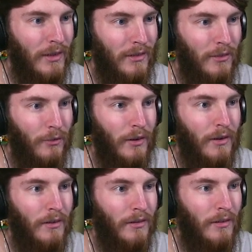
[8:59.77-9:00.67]
that stuff where
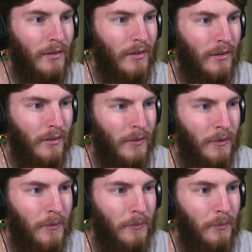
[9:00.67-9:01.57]
it is.
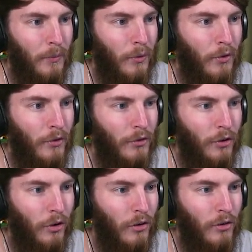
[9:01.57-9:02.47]
More
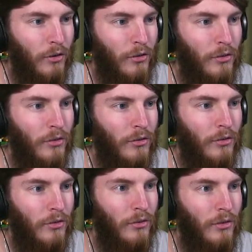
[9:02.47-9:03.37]

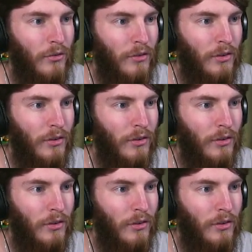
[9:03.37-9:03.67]
jars of